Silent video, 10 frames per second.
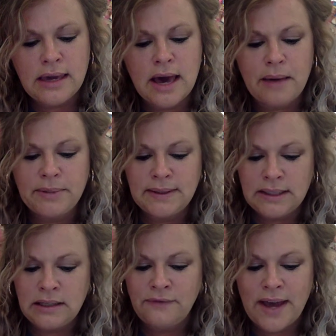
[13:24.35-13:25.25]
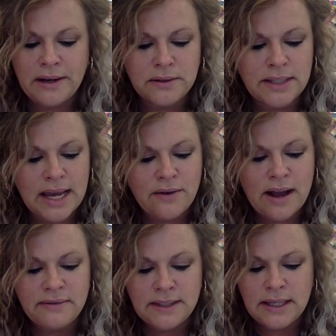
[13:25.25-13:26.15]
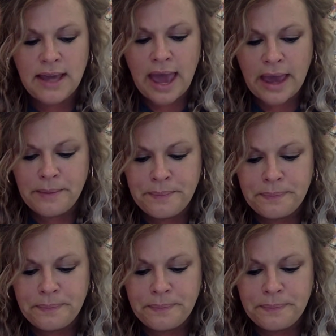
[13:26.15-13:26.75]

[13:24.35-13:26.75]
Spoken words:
comma, c, final digraph CK,